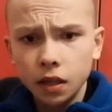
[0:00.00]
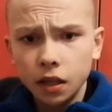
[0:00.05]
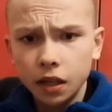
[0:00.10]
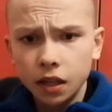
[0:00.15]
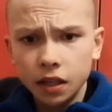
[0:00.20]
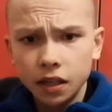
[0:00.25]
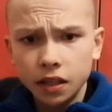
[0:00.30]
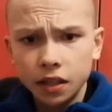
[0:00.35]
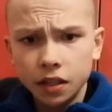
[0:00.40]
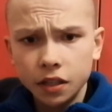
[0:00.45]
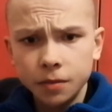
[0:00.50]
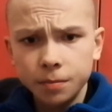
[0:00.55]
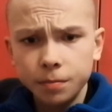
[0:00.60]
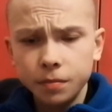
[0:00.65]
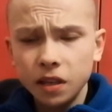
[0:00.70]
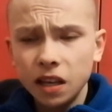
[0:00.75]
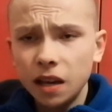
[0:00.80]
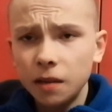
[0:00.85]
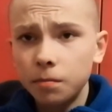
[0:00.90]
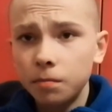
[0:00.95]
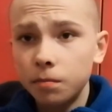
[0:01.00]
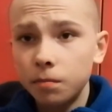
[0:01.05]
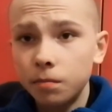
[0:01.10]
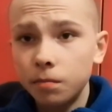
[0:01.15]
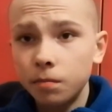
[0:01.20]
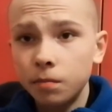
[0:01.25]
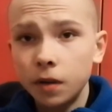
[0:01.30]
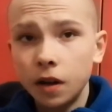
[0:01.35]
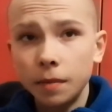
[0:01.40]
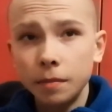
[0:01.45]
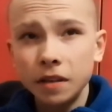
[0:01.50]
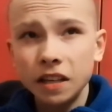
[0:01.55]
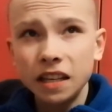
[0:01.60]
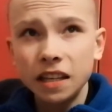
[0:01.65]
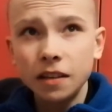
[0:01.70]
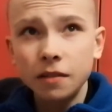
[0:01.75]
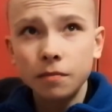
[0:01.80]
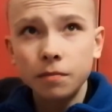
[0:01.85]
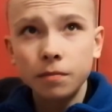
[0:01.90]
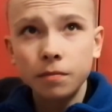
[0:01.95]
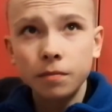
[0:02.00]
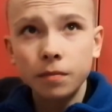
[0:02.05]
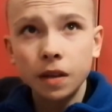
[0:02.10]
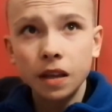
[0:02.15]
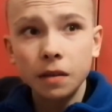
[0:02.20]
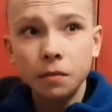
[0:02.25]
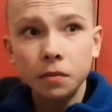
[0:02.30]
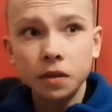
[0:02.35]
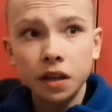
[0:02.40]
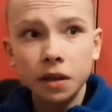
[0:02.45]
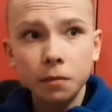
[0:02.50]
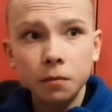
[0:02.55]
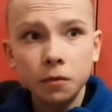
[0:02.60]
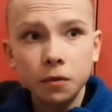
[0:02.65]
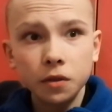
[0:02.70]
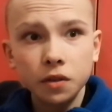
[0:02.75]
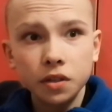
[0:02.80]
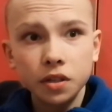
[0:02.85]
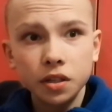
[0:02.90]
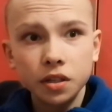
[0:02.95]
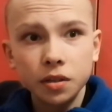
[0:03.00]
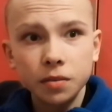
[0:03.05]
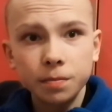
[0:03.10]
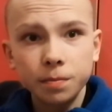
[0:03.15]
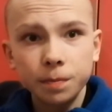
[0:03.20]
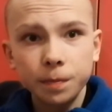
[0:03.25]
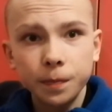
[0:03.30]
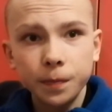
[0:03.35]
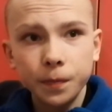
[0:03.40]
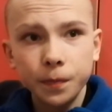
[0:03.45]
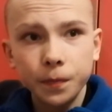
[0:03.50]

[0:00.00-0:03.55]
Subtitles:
And yeah, I mean, it was